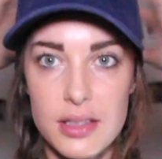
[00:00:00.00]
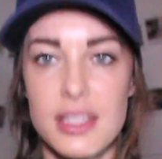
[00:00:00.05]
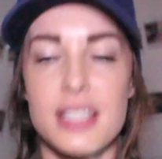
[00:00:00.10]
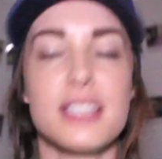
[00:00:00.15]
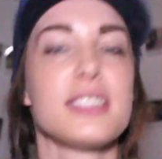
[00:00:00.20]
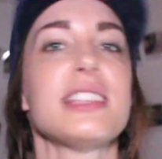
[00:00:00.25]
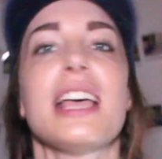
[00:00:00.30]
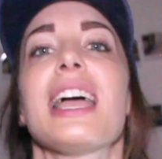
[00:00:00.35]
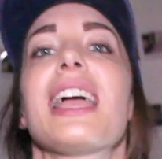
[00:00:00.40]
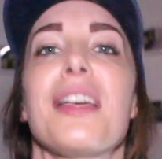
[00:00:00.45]
The
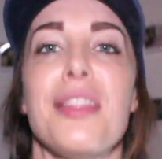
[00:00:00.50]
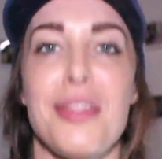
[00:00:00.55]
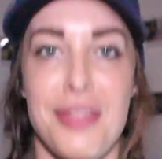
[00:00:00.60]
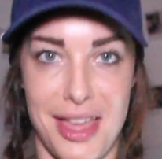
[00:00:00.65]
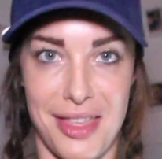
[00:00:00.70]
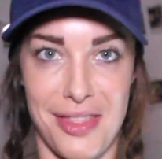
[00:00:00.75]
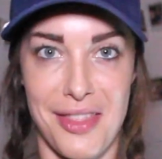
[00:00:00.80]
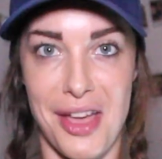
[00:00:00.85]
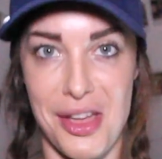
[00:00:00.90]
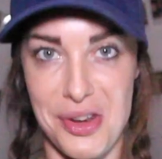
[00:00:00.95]
second
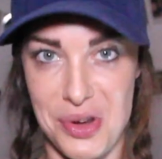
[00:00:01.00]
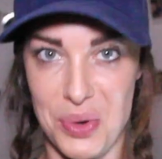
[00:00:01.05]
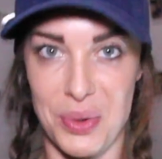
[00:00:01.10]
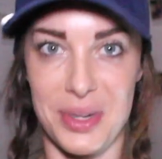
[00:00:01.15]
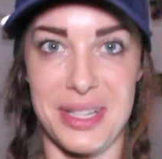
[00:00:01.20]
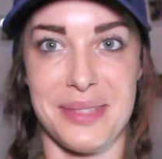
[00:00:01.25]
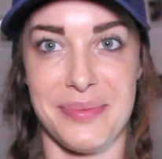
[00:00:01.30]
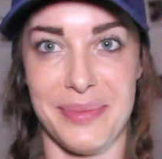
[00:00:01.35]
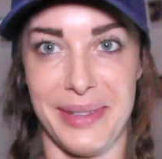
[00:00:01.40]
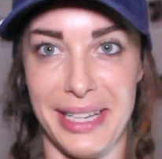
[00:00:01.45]
thing that
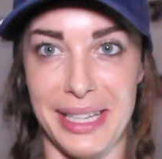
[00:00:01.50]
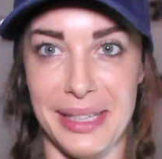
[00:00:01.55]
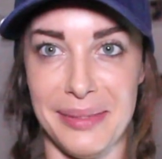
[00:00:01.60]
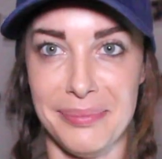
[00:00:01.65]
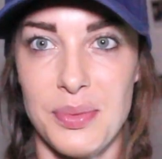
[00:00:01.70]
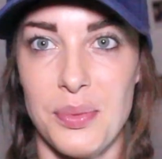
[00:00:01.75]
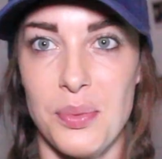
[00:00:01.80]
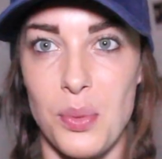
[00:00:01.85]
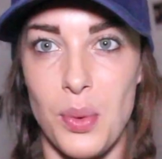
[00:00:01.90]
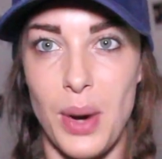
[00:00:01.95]
annoys me,
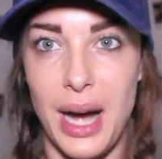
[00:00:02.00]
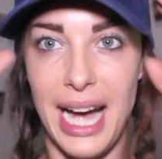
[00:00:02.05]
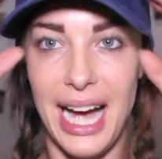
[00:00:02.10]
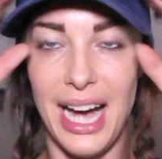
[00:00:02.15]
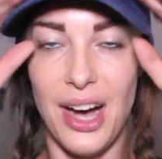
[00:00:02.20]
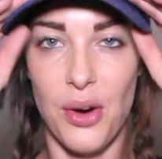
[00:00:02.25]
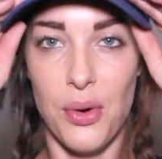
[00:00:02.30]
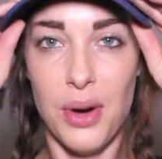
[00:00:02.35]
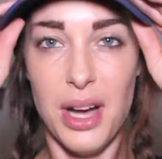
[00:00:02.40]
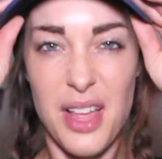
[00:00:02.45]

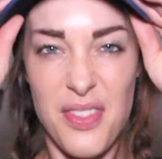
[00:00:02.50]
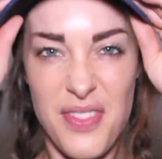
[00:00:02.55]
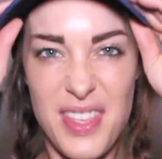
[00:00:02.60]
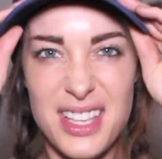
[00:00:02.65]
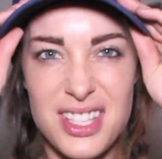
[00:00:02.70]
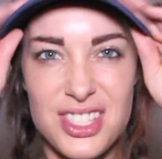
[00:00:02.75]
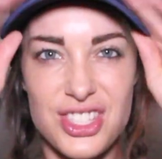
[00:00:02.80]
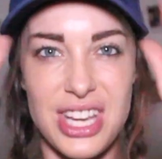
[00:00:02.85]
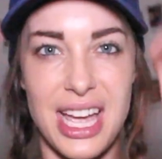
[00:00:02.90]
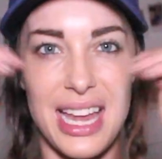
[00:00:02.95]
wow,
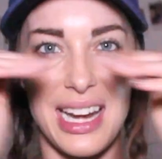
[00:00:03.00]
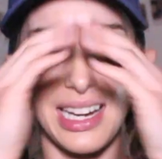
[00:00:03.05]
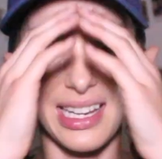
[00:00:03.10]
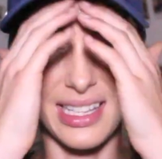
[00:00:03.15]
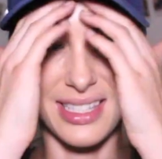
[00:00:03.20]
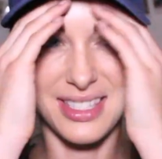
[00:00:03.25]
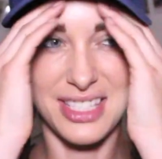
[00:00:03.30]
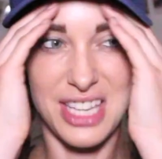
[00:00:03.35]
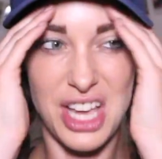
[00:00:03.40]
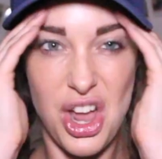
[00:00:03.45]
this channel
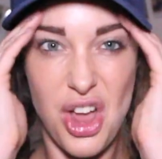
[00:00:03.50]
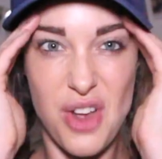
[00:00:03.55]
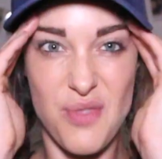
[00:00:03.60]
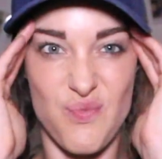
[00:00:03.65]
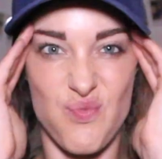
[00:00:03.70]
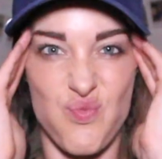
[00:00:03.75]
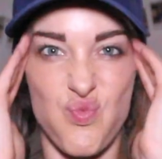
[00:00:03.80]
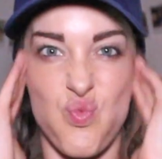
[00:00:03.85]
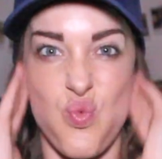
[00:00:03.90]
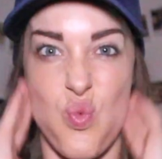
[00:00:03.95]
has
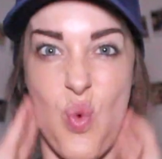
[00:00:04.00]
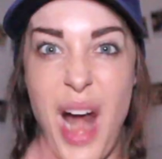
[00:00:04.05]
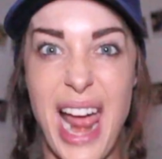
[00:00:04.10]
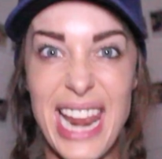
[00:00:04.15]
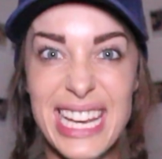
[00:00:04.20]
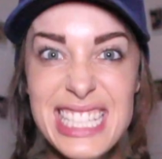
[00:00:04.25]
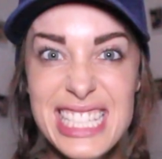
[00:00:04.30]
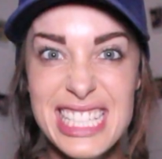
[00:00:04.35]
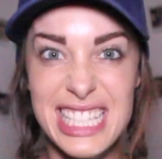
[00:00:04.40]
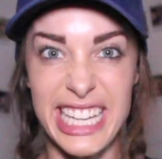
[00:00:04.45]
turned
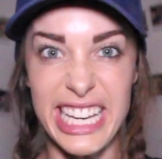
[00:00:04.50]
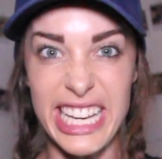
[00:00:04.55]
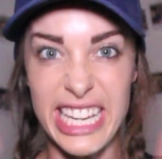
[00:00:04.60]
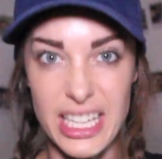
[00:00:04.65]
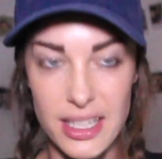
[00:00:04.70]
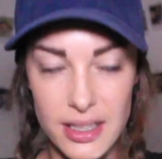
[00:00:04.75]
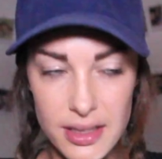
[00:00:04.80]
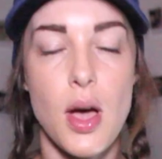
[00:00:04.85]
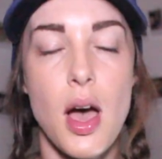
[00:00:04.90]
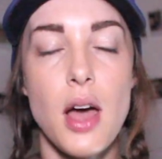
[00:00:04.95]

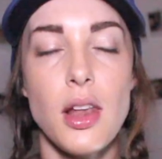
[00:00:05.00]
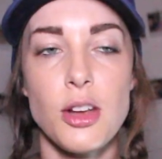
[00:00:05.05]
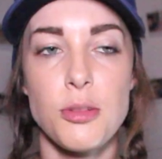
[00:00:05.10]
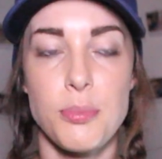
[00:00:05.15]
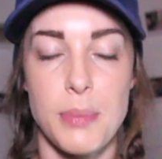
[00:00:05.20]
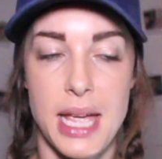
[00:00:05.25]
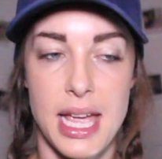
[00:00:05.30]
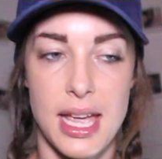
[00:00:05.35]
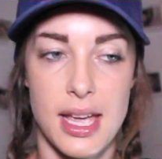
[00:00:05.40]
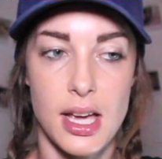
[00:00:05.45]
ranty. I'll
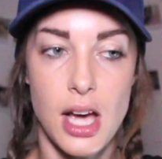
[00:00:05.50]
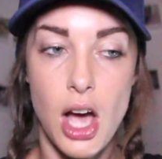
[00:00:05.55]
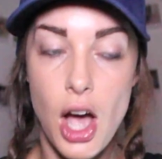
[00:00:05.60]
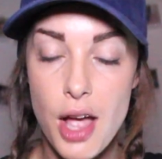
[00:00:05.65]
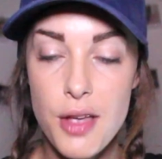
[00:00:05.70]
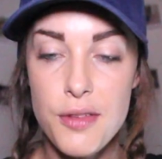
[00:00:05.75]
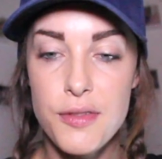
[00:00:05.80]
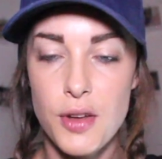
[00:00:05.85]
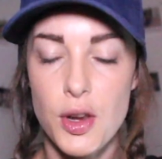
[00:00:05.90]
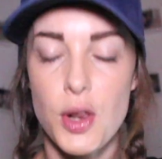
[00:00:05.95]
admit,
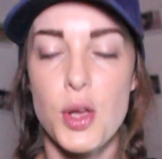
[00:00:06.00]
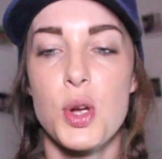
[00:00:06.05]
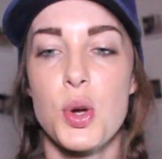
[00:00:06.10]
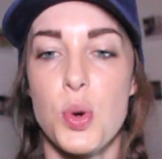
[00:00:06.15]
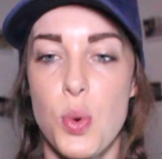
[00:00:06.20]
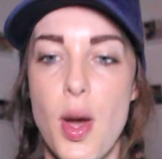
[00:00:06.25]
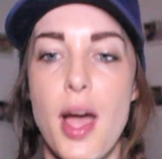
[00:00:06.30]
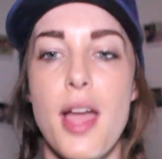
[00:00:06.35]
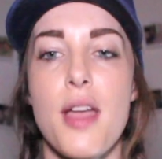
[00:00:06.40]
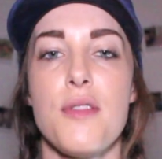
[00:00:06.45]
I follow
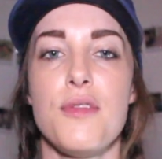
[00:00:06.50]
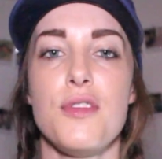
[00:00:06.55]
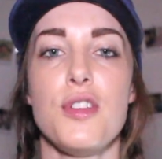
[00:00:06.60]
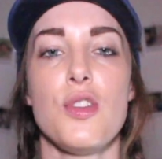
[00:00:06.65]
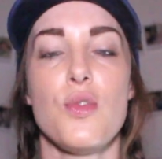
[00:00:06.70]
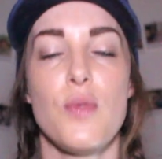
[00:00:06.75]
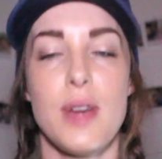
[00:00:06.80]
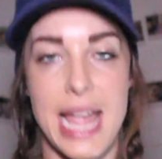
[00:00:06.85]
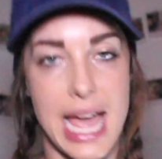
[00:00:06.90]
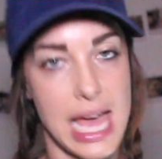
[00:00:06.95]
quite a
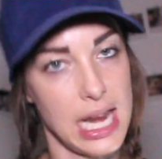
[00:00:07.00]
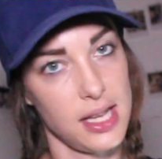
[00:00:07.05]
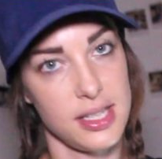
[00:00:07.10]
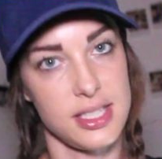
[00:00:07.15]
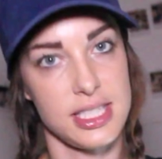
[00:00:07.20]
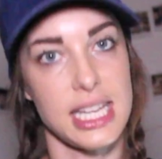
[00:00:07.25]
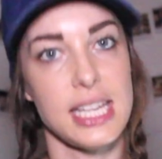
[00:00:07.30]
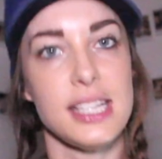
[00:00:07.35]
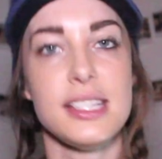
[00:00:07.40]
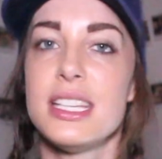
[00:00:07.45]
few
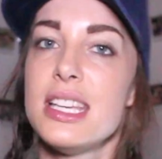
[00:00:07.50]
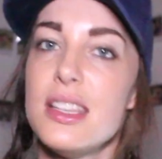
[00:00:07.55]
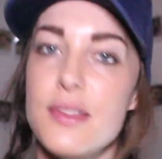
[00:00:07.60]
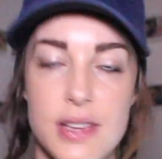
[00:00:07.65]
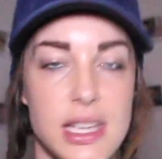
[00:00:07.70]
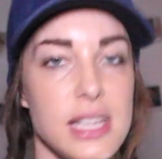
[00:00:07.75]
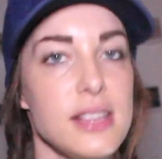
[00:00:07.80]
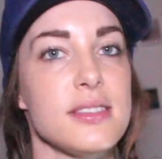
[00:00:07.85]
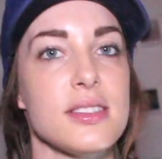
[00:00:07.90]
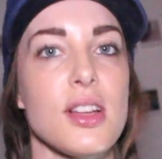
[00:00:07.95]
reality
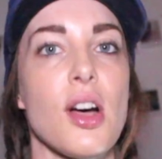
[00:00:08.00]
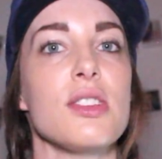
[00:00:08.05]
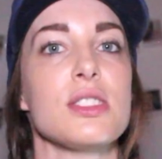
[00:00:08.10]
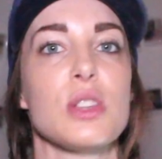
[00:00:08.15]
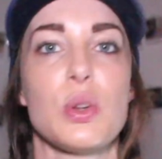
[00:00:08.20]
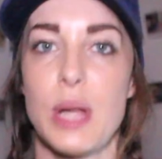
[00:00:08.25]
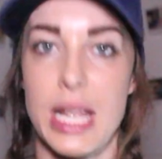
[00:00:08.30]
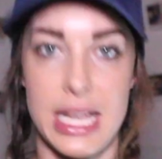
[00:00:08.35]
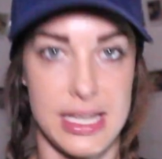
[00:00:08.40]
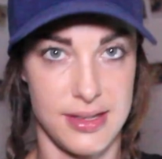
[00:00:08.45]
TV stars
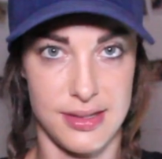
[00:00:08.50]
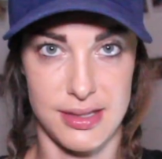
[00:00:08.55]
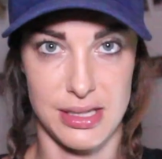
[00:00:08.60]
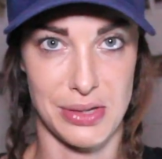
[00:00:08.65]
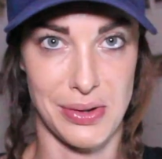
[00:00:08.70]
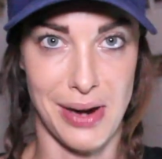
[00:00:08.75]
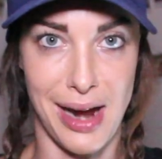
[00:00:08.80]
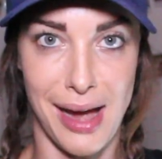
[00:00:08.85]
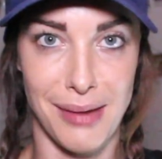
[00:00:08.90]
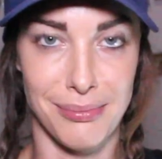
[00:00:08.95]
on
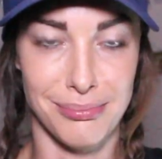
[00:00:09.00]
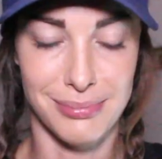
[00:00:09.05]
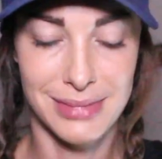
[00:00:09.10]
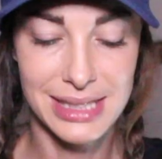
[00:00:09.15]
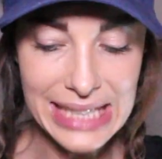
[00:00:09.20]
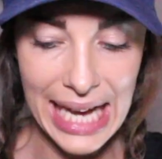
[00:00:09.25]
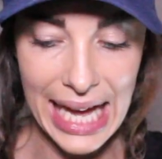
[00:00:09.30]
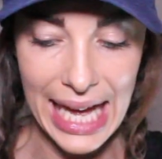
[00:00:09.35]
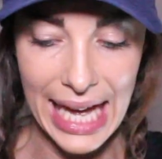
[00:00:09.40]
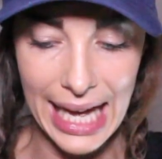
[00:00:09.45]
Instagram,
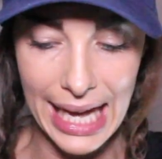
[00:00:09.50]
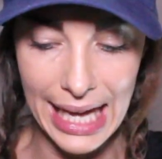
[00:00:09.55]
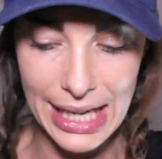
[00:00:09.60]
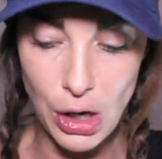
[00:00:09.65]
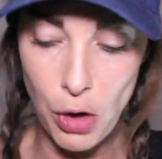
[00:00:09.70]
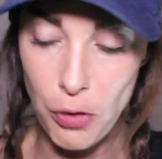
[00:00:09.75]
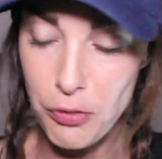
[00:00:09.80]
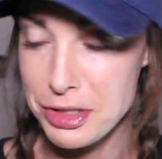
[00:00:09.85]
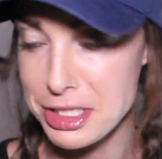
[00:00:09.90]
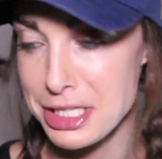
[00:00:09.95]

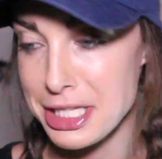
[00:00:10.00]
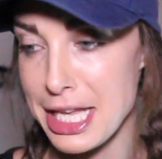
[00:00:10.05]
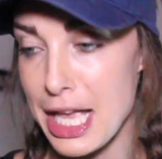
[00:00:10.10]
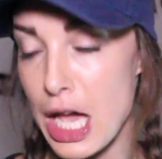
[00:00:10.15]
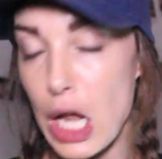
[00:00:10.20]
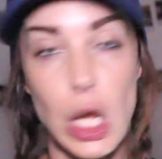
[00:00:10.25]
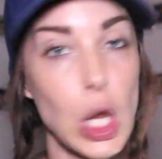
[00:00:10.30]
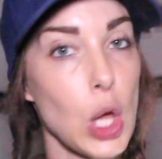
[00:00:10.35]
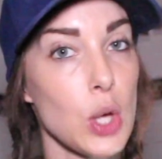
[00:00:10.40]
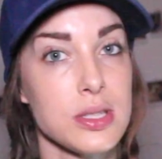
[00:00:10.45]
and obviously
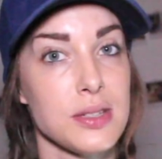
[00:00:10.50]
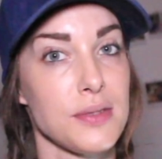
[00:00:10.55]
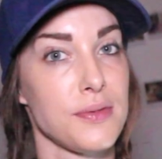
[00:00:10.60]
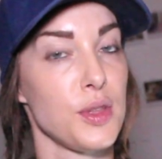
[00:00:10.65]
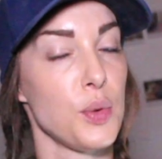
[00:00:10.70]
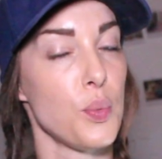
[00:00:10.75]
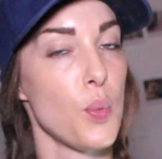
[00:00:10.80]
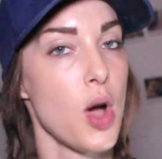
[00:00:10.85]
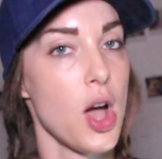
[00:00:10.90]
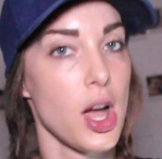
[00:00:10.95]
a lot of
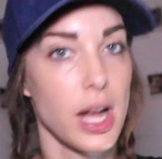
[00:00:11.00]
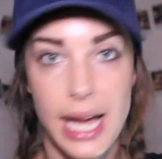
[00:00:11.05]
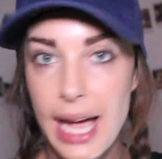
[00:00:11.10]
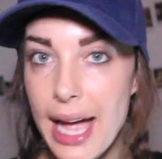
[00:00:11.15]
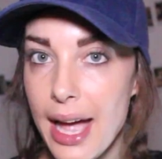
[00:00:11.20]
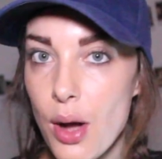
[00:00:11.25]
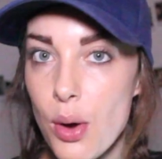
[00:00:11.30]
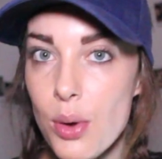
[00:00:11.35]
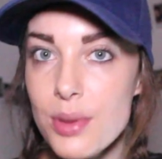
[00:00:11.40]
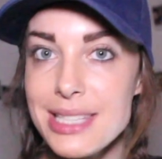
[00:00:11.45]
them work
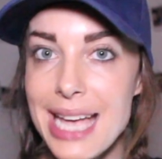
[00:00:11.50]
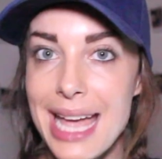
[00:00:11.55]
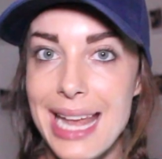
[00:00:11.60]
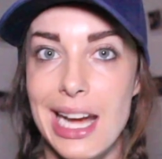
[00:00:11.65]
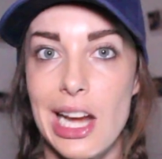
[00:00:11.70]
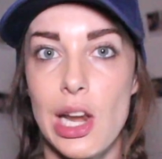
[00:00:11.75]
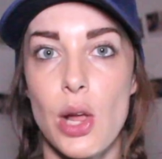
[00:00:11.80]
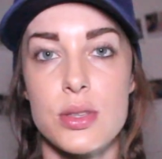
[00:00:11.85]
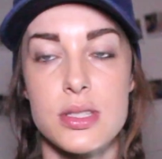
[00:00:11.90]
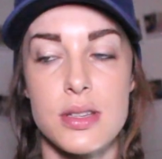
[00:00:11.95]
out and
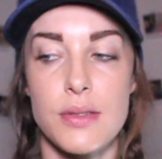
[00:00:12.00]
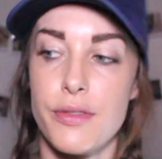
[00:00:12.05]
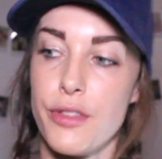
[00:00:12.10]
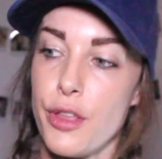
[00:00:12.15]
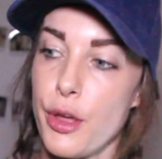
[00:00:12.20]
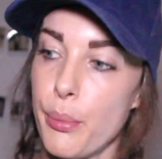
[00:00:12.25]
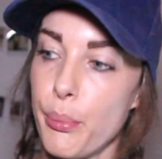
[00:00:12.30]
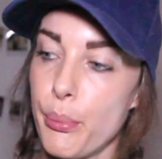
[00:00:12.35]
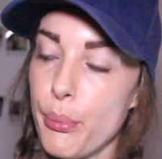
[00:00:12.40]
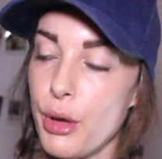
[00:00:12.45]
a lot of
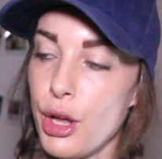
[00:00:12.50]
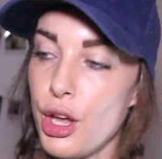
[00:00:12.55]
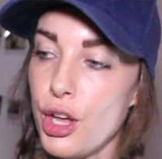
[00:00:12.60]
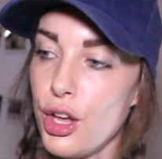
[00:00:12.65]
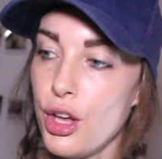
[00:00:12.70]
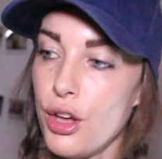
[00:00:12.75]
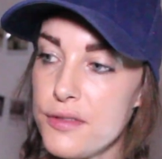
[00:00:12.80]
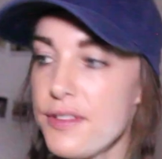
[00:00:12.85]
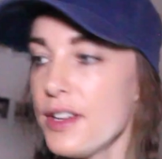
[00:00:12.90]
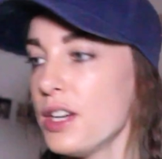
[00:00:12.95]
them
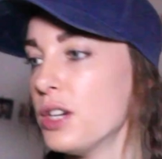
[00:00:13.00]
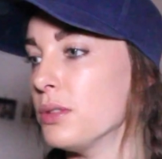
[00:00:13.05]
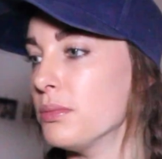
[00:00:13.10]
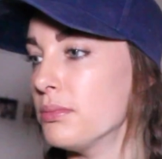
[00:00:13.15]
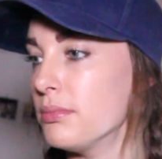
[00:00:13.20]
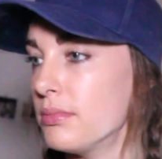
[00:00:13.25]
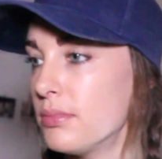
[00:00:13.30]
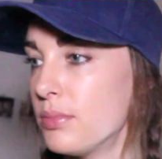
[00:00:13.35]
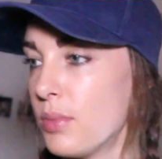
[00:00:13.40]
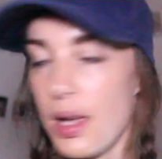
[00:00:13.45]

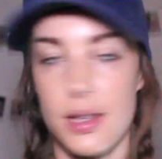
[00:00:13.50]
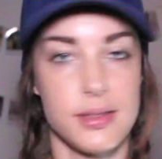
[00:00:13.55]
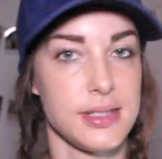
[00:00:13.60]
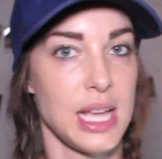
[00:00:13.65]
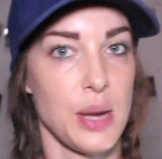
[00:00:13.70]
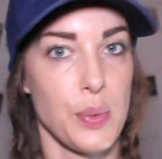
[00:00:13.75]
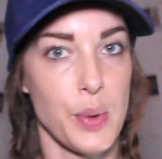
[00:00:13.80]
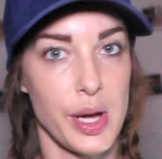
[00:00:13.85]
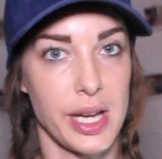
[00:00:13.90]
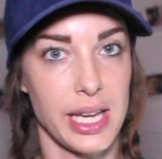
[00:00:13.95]
film whilst
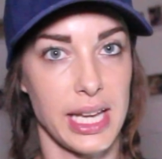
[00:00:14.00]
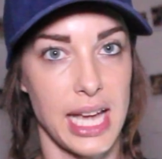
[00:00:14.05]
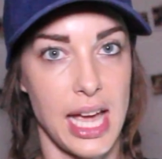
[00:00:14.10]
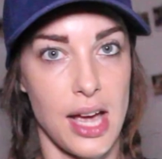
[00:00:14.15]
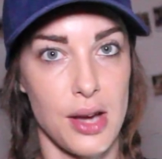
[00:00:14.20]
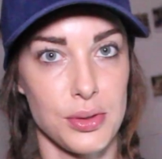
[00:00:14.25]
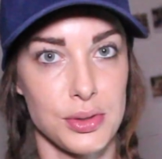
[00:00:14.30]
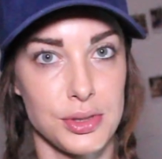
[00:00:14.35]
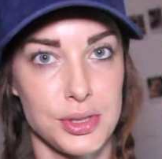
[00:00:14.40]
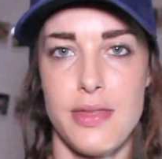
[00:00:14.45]
they're working
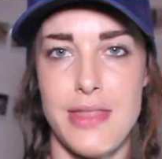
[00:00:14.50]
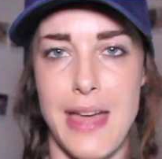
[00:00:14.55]
out.